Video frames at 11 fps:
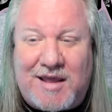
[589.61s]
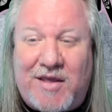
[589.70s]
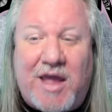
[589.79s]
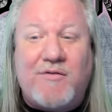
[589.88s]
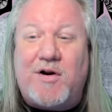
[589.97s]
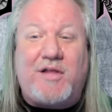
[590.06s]

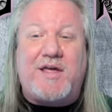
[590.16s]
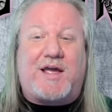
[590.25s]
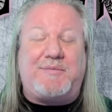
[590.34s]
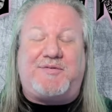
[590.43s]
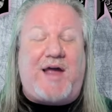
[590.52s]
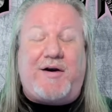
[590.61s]
It really
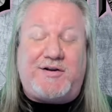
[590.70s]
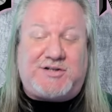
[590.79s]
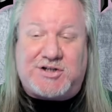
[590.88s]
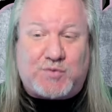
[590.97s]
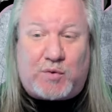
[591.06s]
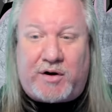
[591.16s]
comes down to
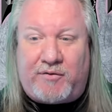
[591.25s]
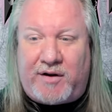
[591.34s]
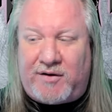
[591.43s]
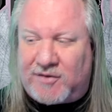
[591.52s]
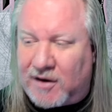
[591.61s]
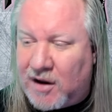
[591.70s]
just one
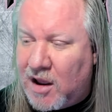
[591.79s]
reason.